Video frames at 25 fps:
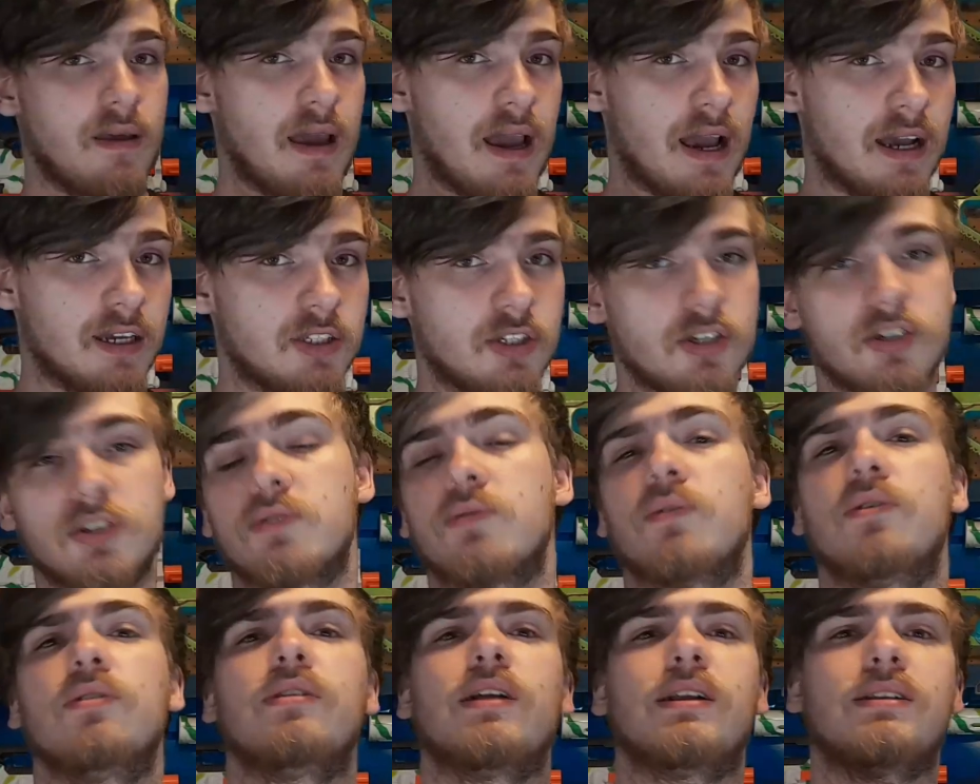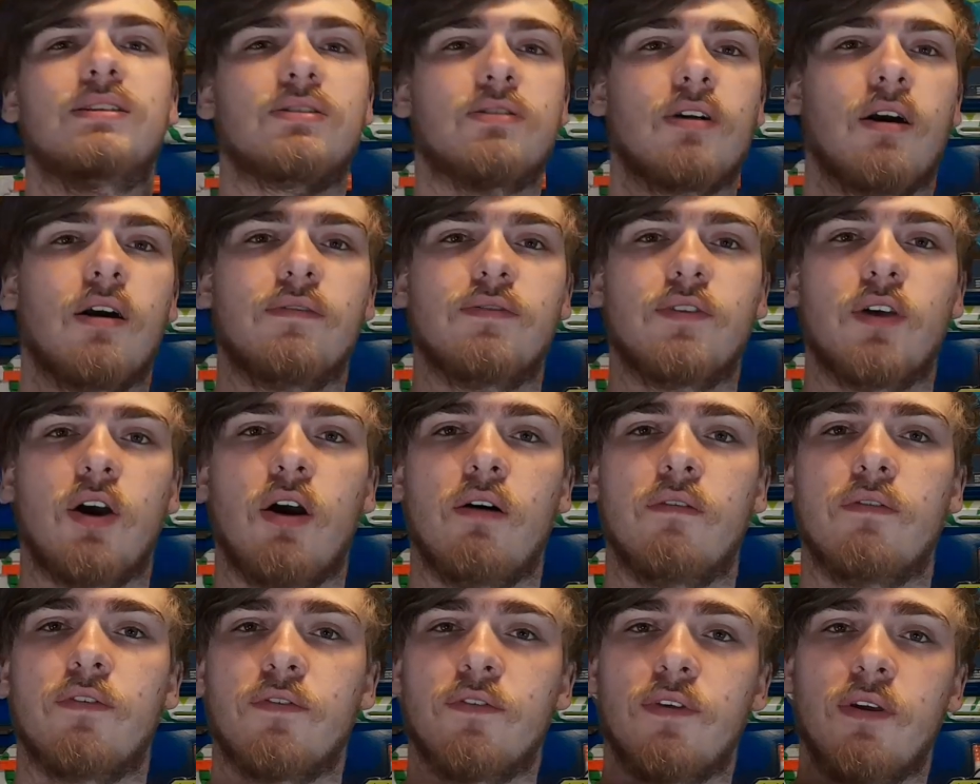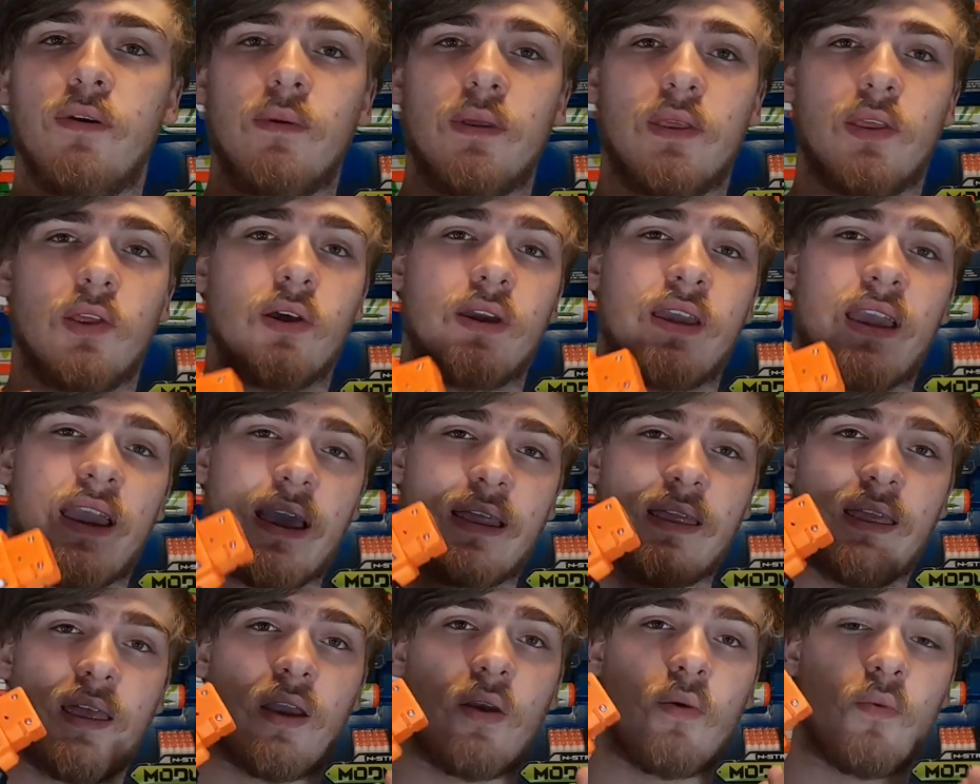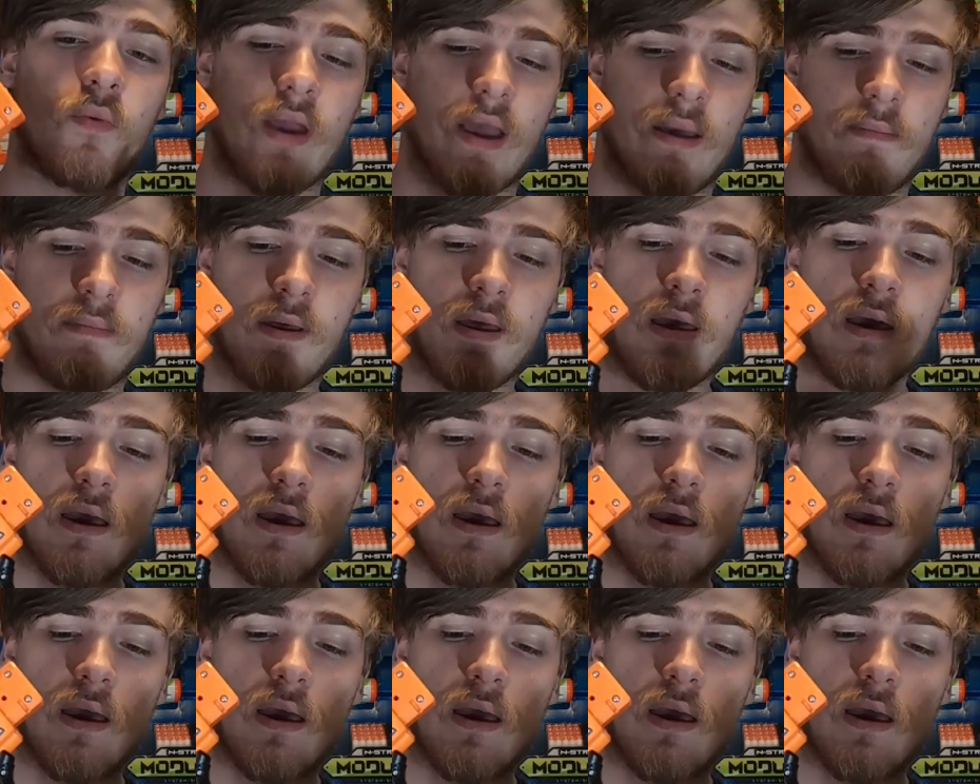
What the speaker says: As usual, let's start off the overview with looking at the grip.